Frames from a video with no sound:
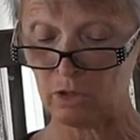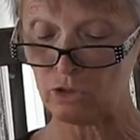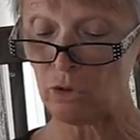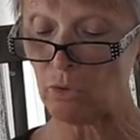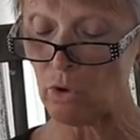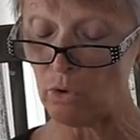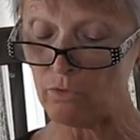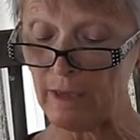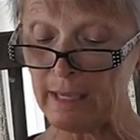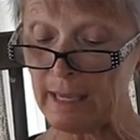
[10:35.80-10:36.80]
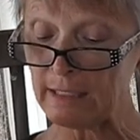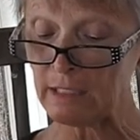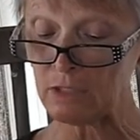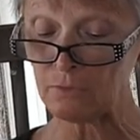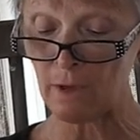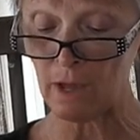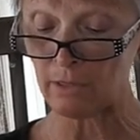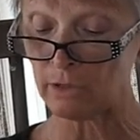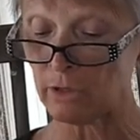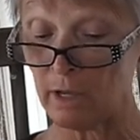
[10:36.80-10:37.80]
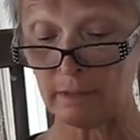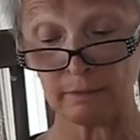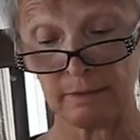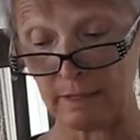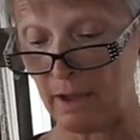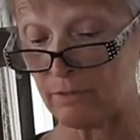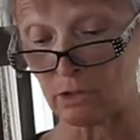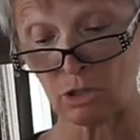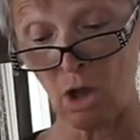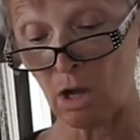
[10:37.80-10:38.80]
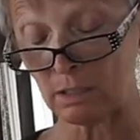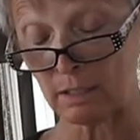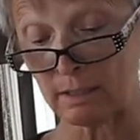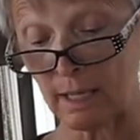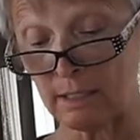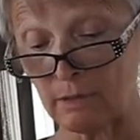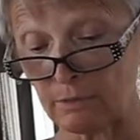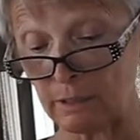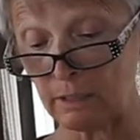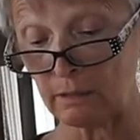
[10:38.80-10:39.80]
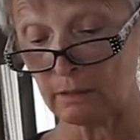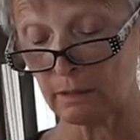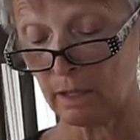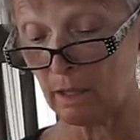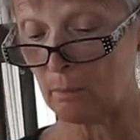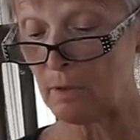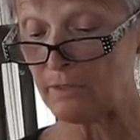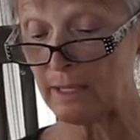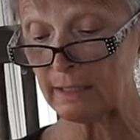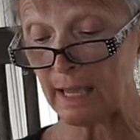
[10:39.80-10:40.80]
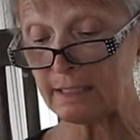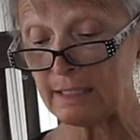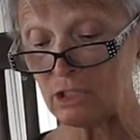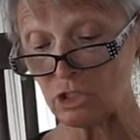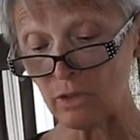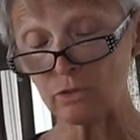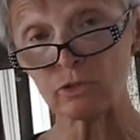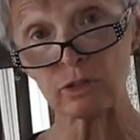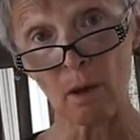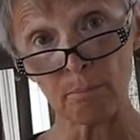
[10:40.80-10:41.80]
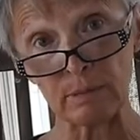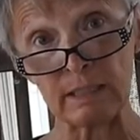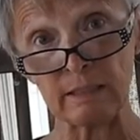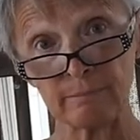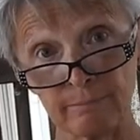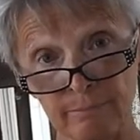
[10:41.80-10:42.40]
So Ove and his father never talked excessively, but they liked each other's company.